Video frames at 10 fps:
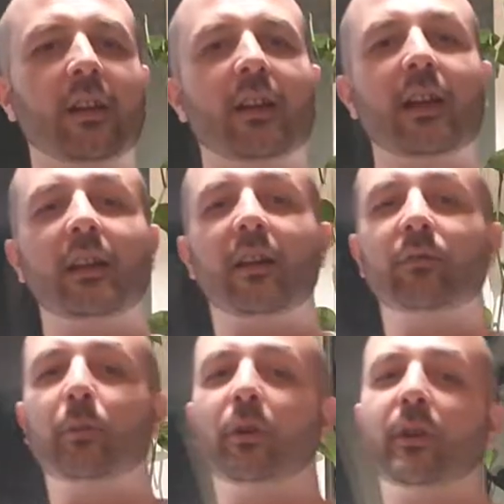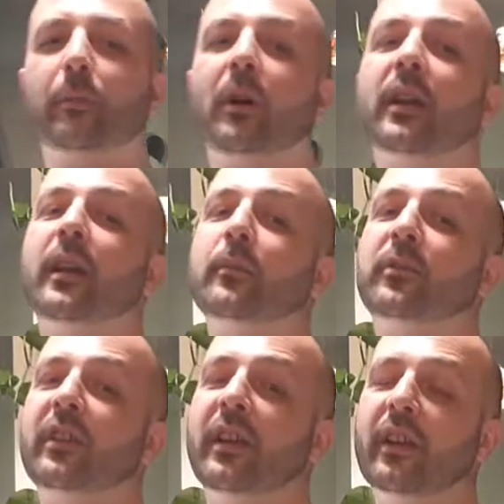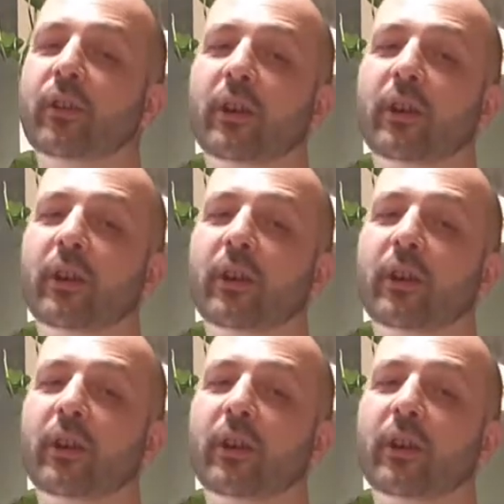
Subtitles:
Hello everybody, my name's Zahir and I